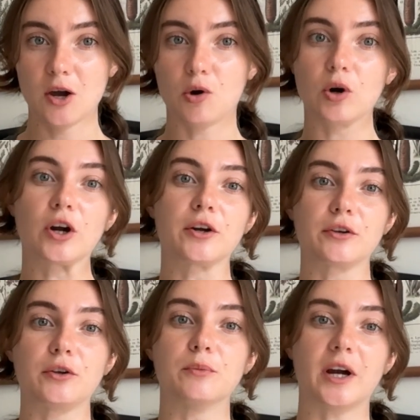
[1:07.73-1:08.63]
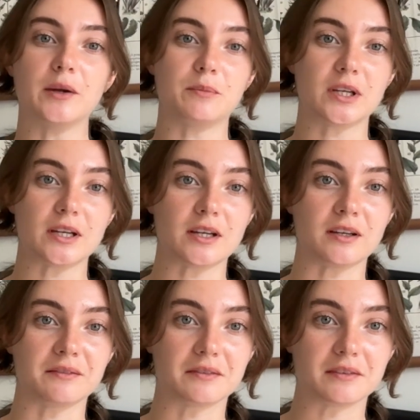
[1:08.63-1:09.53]
or you might
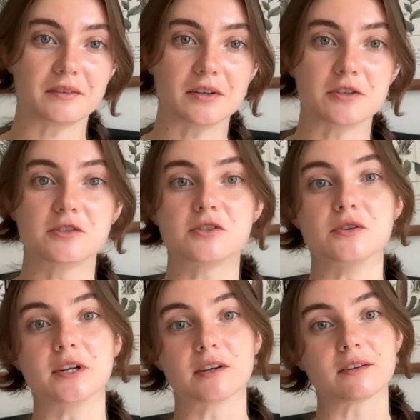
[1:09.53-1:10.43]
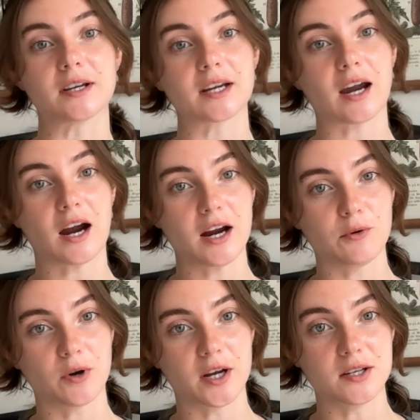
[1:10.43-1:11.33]
be a student like I
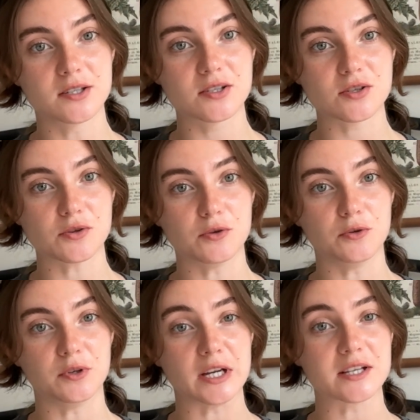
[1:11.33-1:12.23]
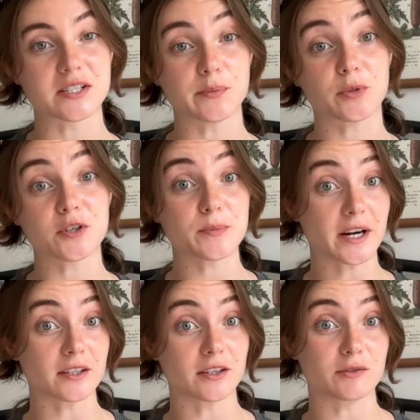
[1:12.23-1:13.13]
was who needs some
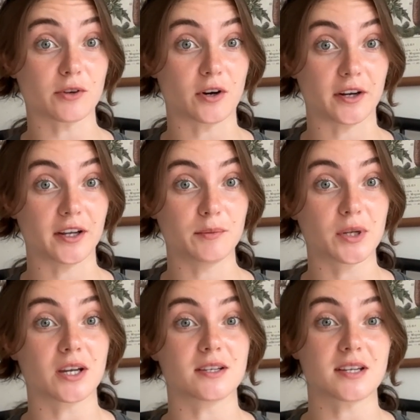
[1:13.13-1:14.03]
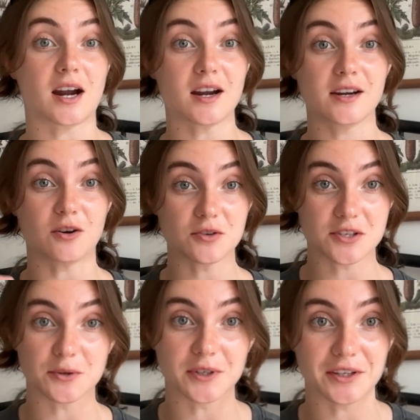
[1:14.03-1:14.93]
perspective on it, because I
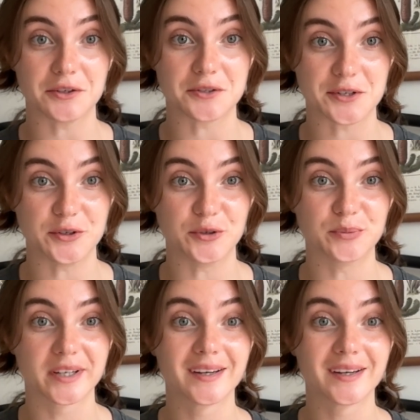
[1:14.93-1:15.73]
also went to YouTube